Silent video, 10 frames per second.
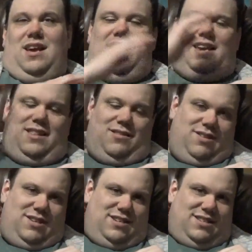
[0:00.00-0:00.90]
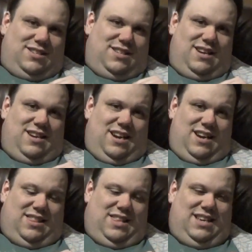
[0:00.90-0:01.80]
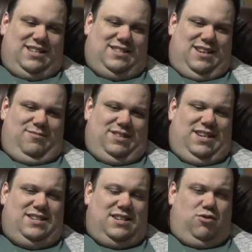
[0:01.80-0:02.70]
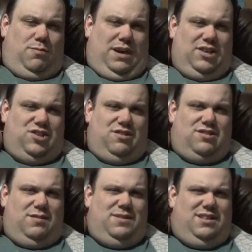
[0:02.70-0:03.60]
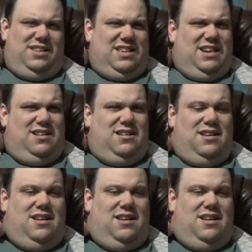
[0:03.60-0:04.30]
I can't think what it is. I think his name was Ita Kobashi or something like that.